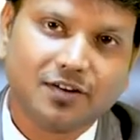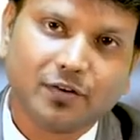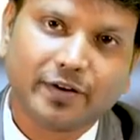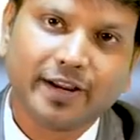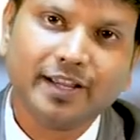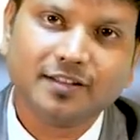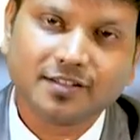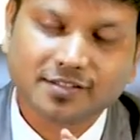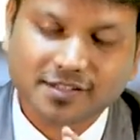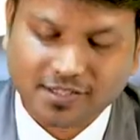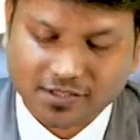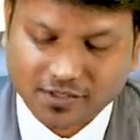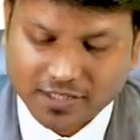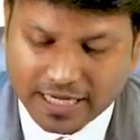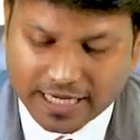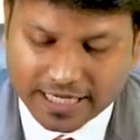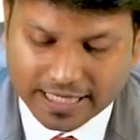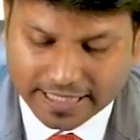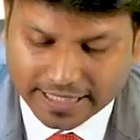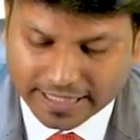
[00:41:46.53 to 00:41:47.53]
Okay,
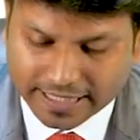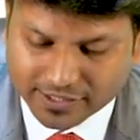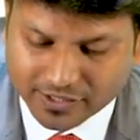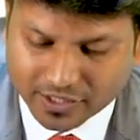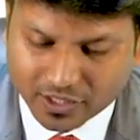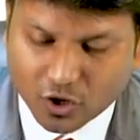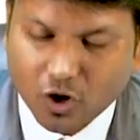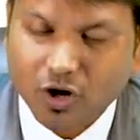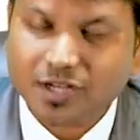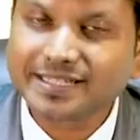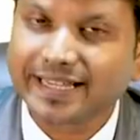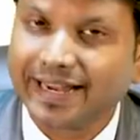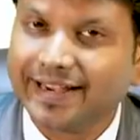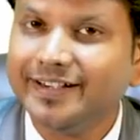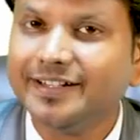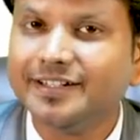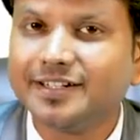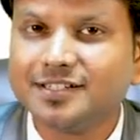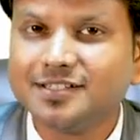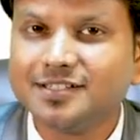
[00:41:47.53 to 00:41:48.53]
this will cause
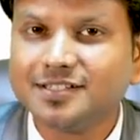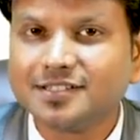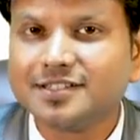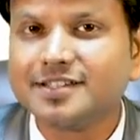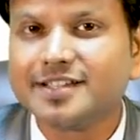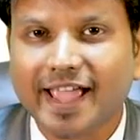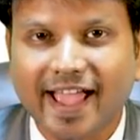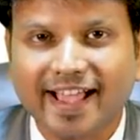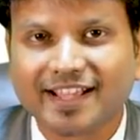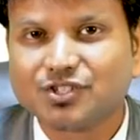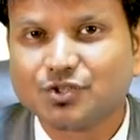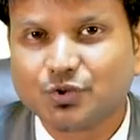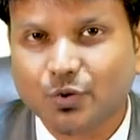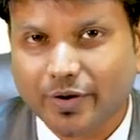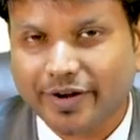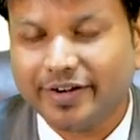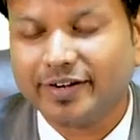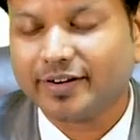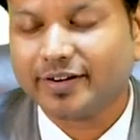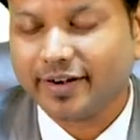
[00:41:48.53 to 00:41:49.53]
intense
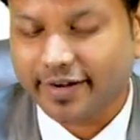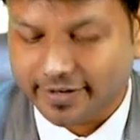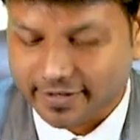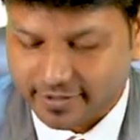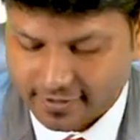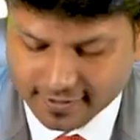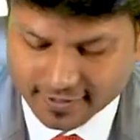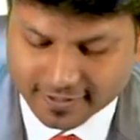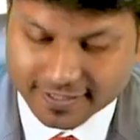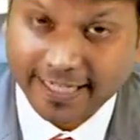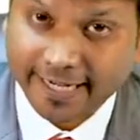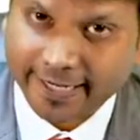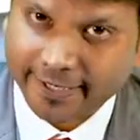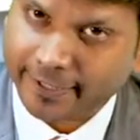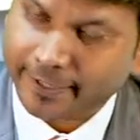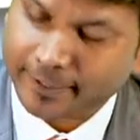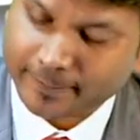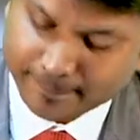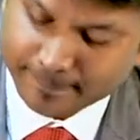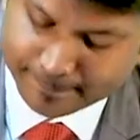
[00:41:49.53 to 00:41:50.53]
gastroenteritis,
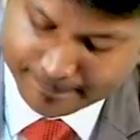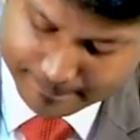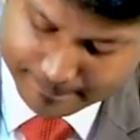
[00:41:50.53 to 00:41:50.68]
diarrhea.